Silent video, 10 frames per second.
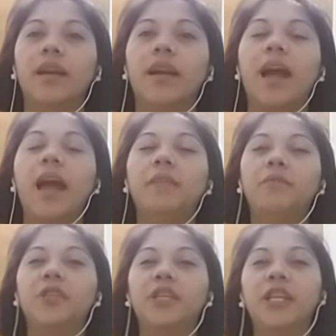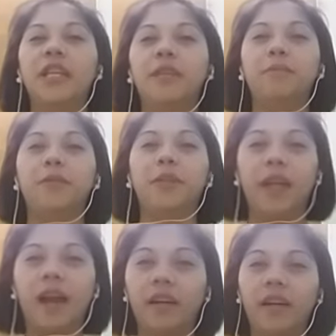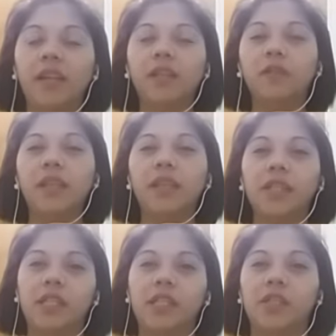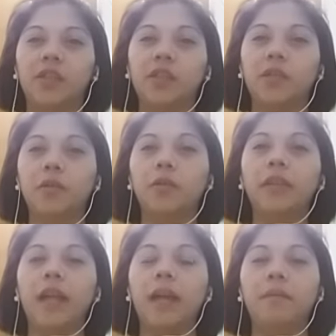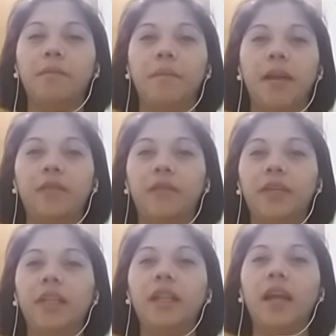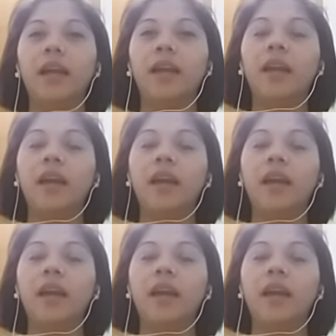I'm Gina Lynn Vergara, 26 years old. I'm married.